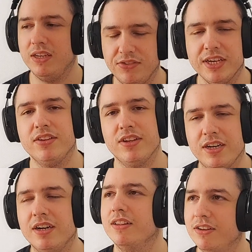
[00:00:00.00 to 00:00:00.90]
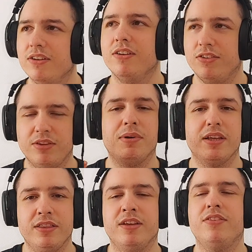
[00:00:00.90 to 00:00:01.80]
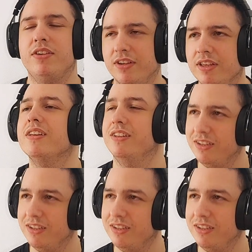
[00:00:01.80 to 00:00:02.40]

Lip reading: He's got some loudness, yeah.